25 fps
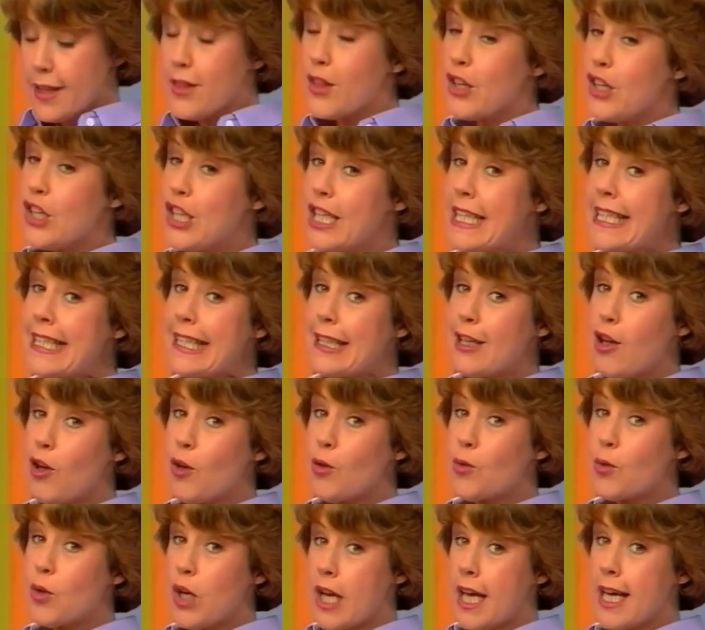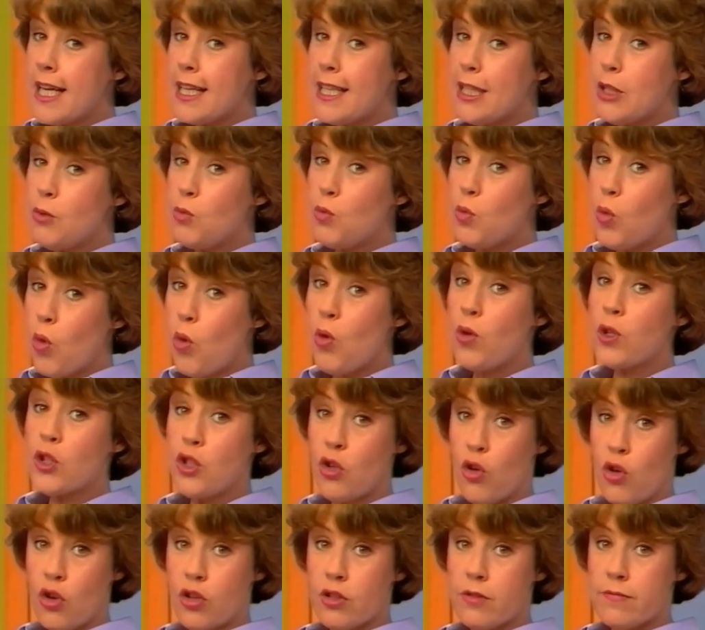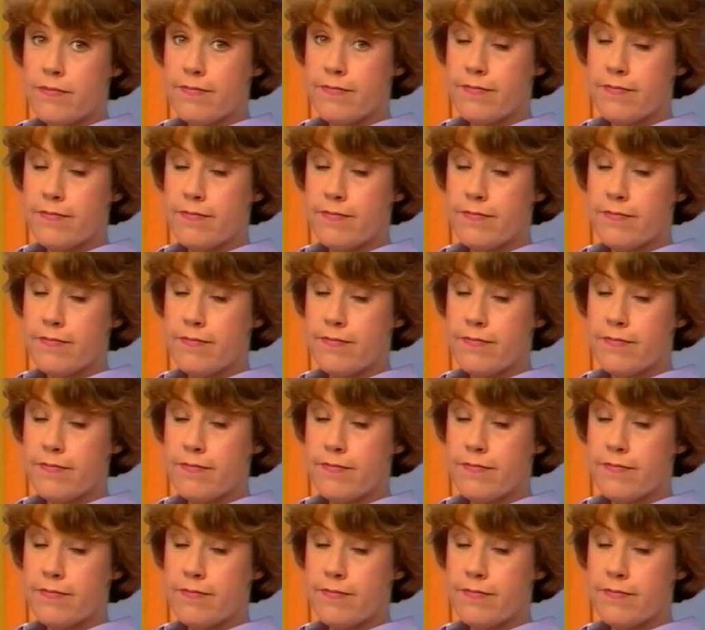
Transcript: The little old lady walked on,